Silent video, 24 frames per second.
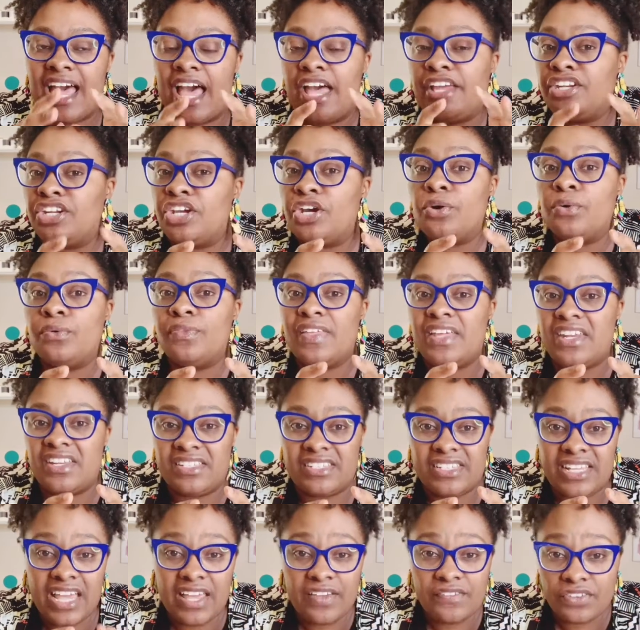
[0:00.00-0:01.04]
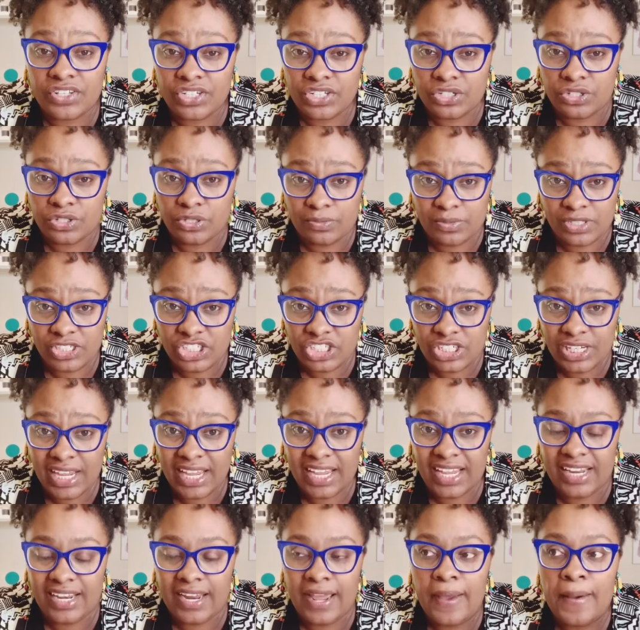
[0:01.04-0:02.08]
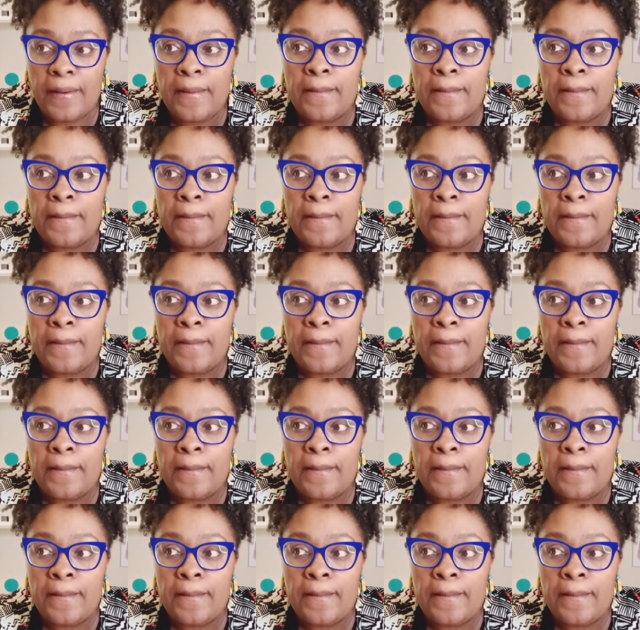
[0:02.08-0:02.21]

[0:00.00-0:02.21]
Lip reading: I know that it's a heavy duty machine,